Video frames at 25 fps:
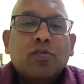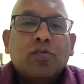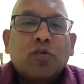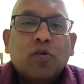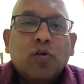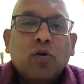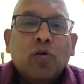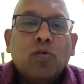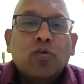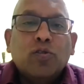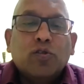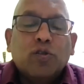
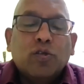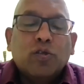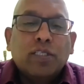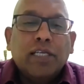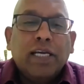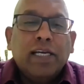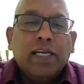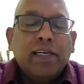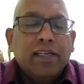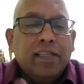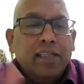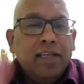close
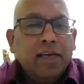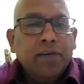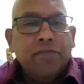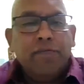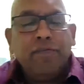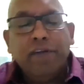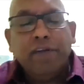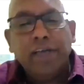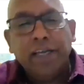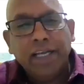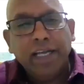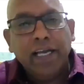society. They are
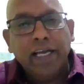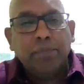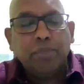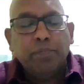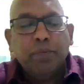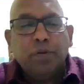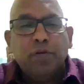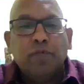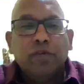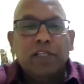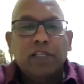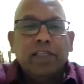very
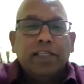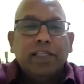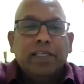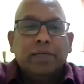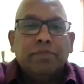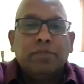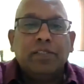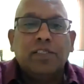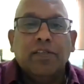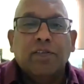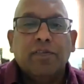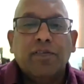happy within
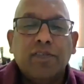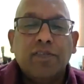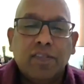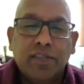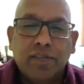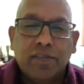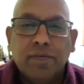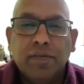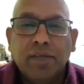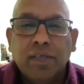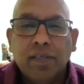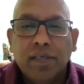
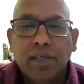themselves.